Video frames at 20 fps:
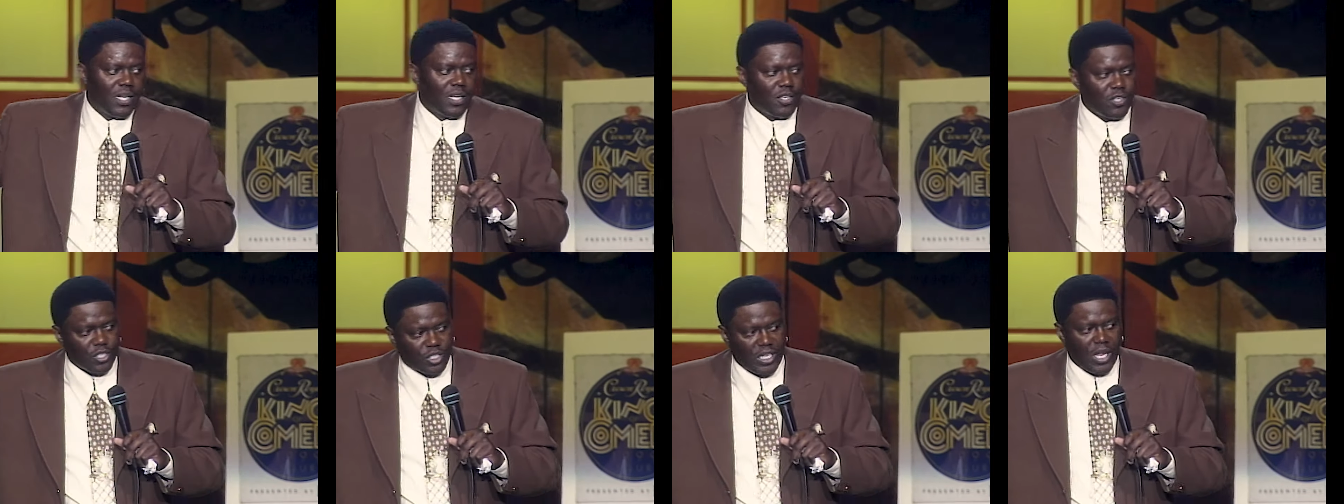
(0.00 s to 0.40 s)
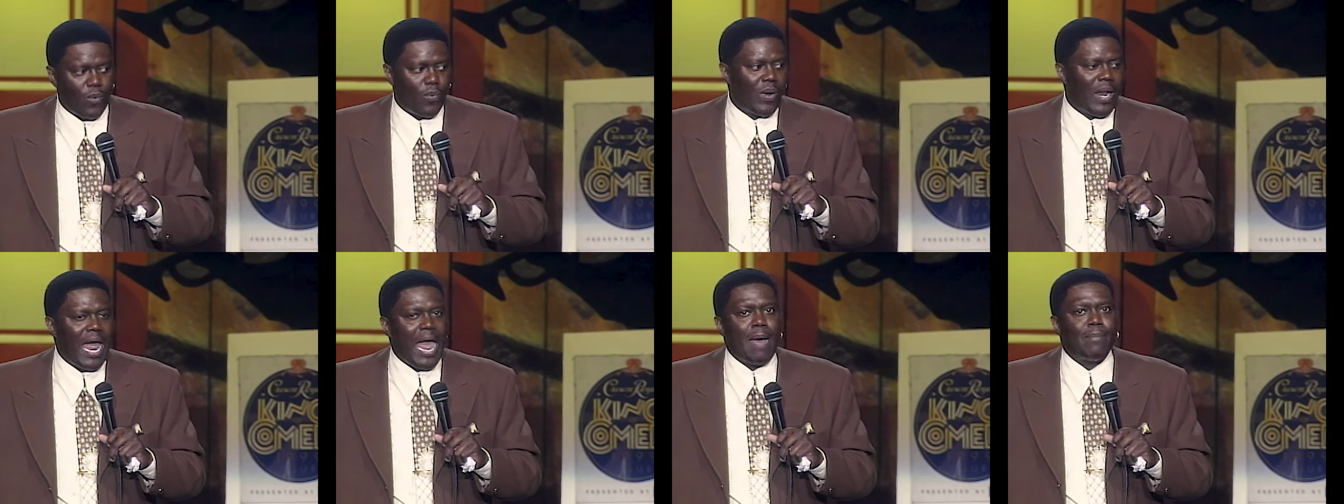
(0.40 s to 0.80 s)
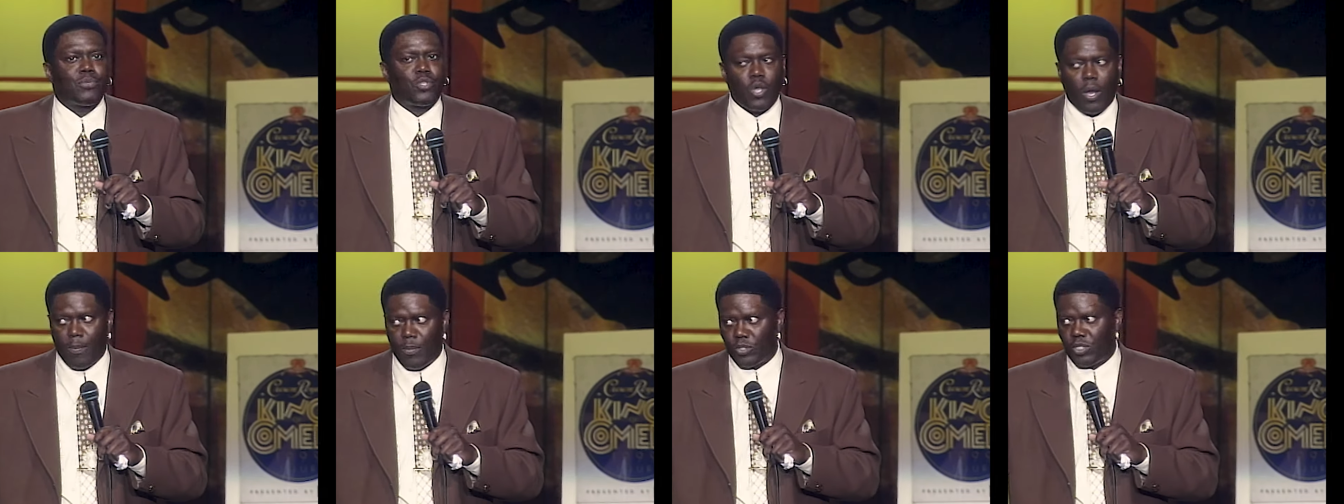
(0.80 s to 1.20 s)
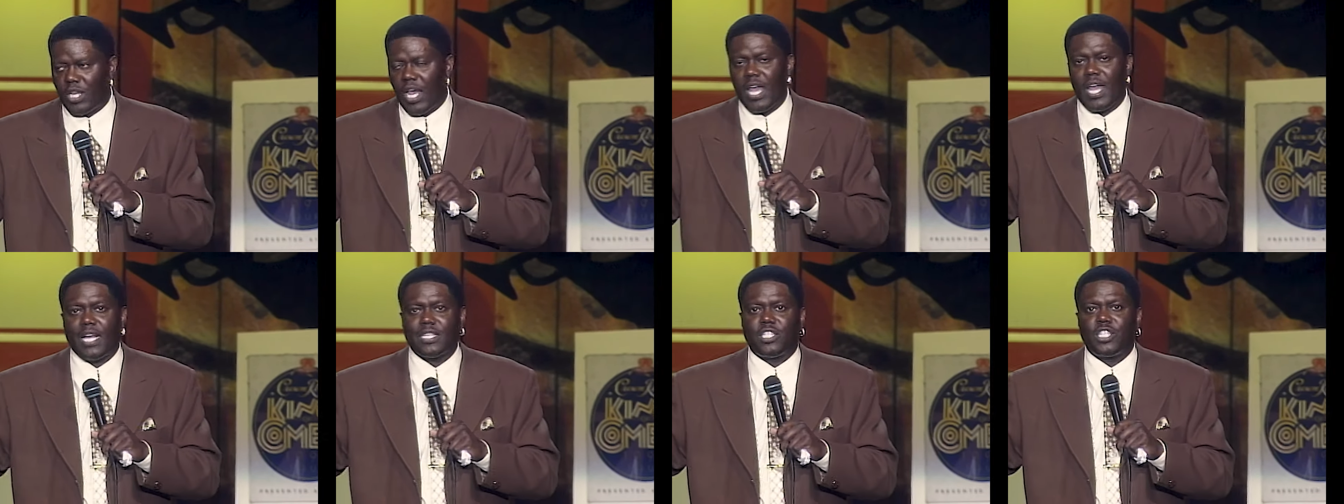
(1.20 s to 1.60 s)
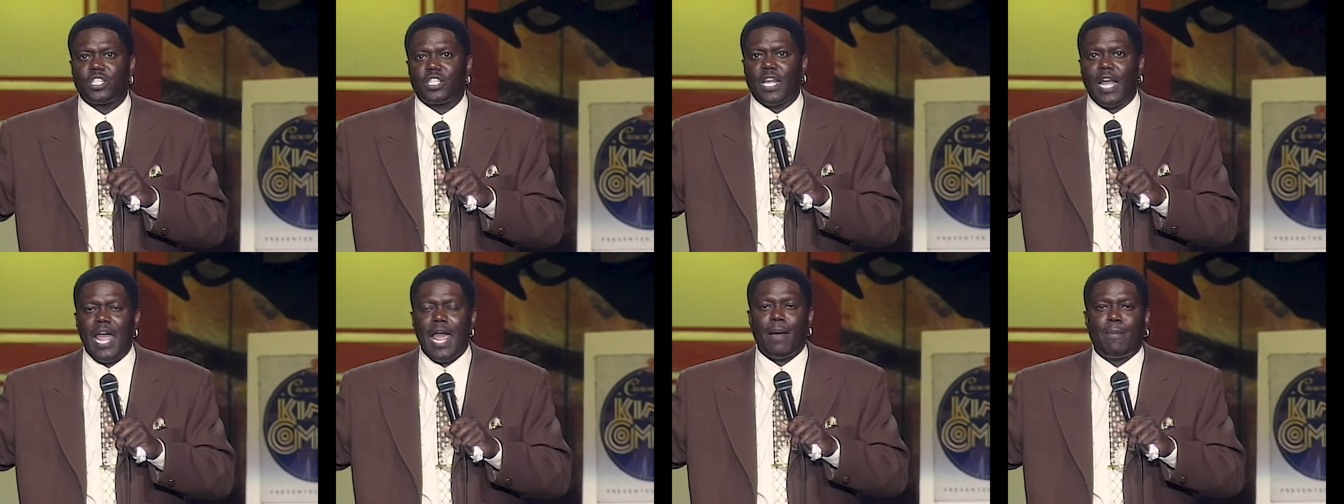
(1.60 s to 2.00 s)
you say, What happened to him? I'm going to tell you, I took
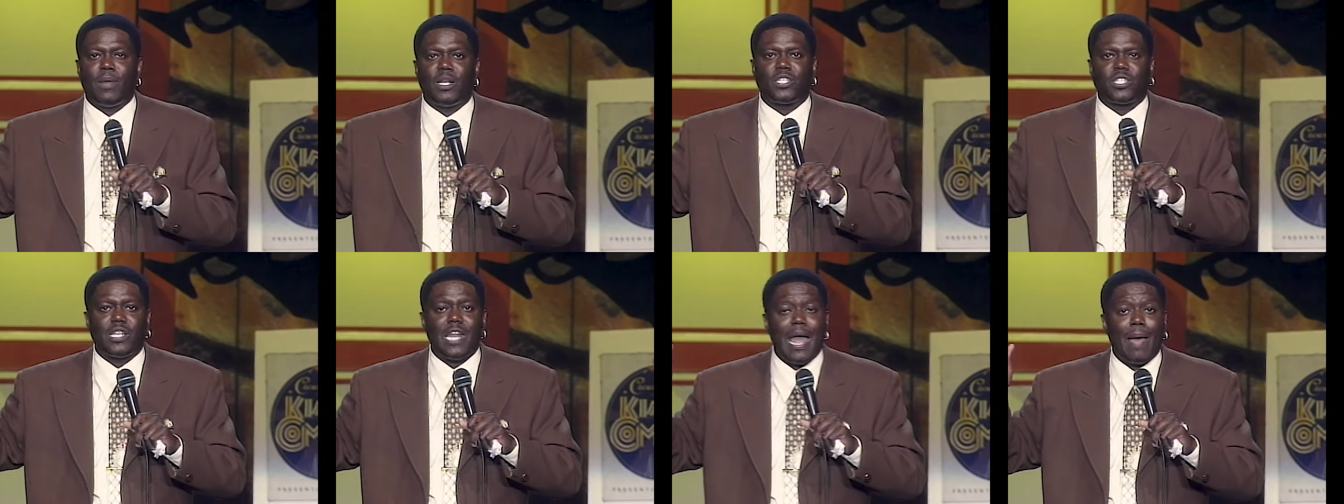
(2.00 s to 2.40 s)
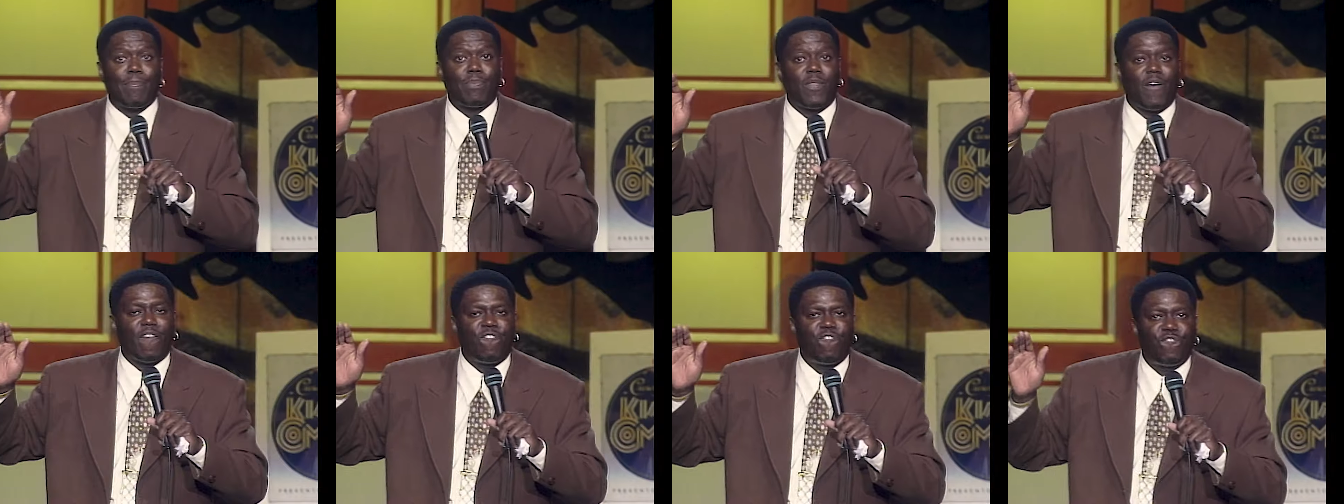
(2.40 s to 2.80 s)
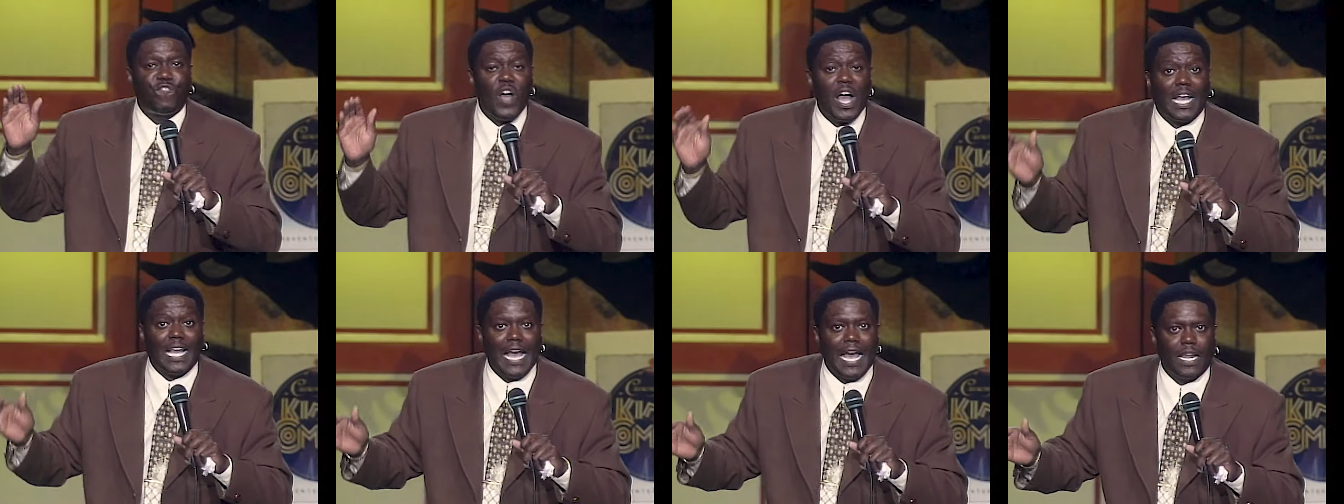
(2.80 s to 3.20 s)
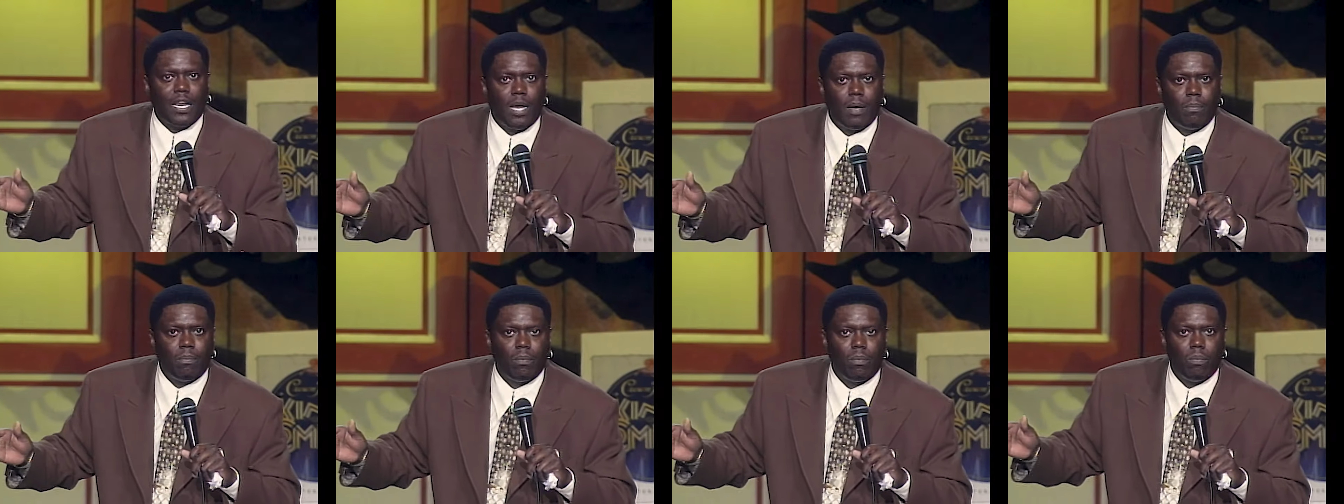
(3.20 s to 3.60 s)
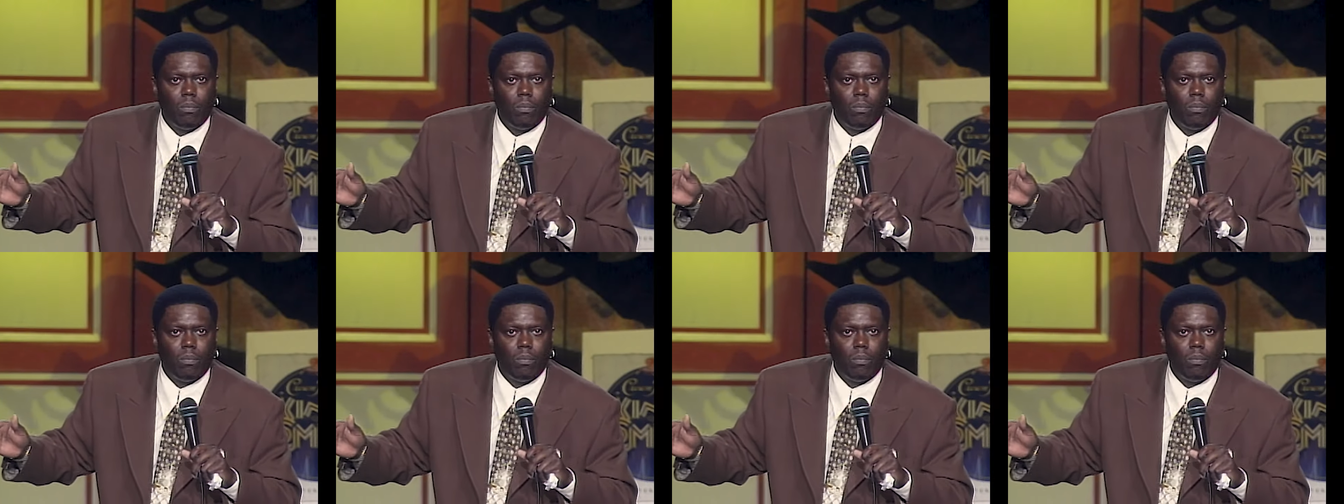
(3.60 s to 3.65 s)
the hammer and slapped the fuck out of him.